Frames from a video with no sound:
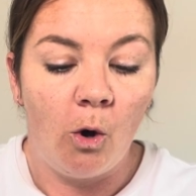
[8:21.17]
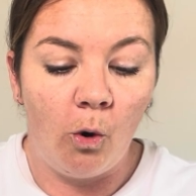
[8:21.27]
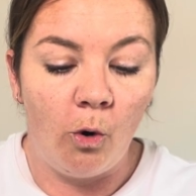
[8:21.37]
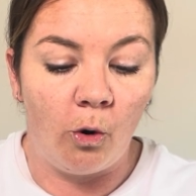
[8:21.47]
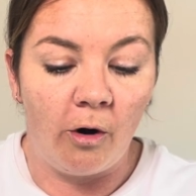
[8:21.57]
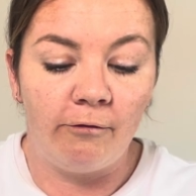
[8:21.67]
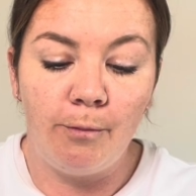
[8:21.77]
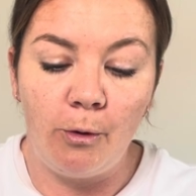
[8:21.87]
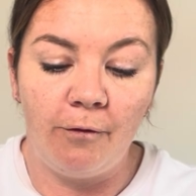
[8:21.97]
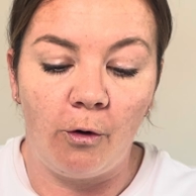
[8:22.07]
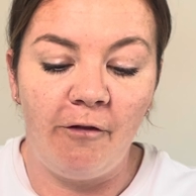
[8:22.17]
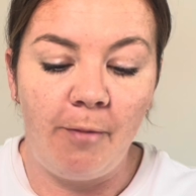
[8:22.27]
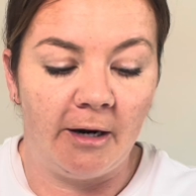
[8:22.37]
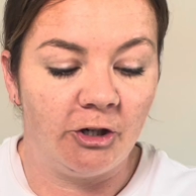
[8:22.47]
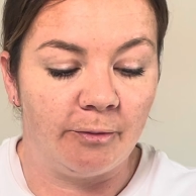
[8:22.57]
or removal of
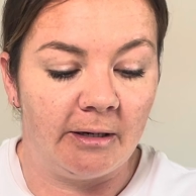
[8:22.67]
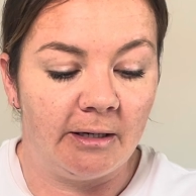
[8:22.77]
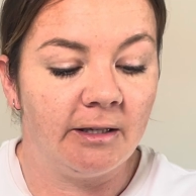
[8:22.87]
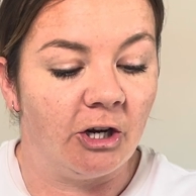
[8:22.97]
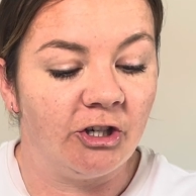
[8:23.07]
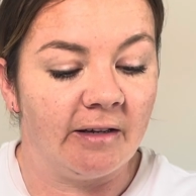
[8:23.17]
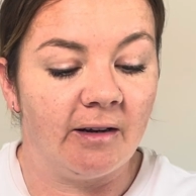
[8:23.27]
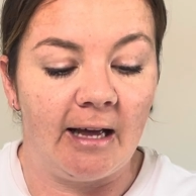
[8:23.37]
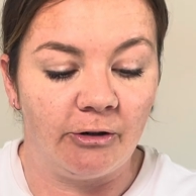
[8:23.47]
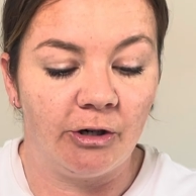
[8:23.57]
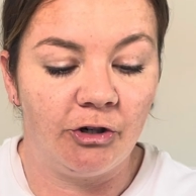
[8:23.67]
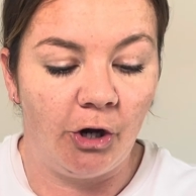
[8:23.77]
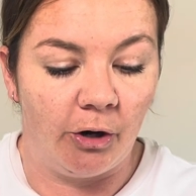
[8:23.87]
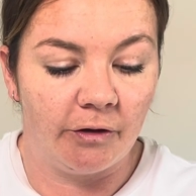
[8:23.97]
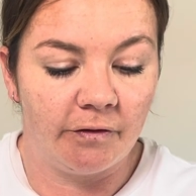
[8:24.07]
punishment, such as electric
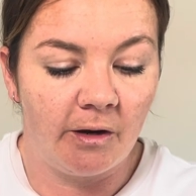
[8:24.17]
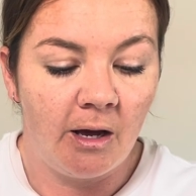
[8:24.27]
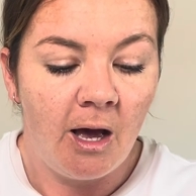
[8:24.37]
shocks.